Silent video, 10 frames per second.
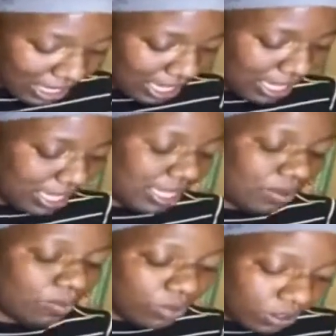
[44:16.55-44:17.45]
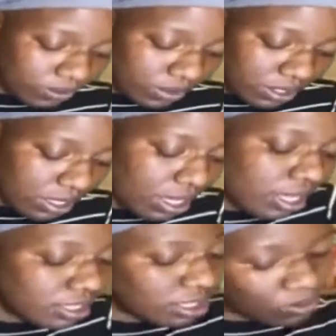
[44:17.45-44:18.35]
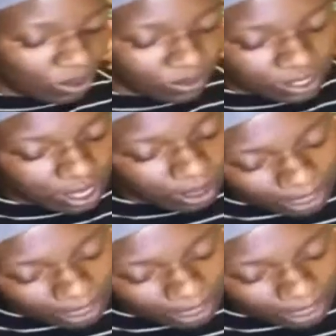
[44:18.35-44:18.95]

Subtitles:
King getting whooped. Since what we talking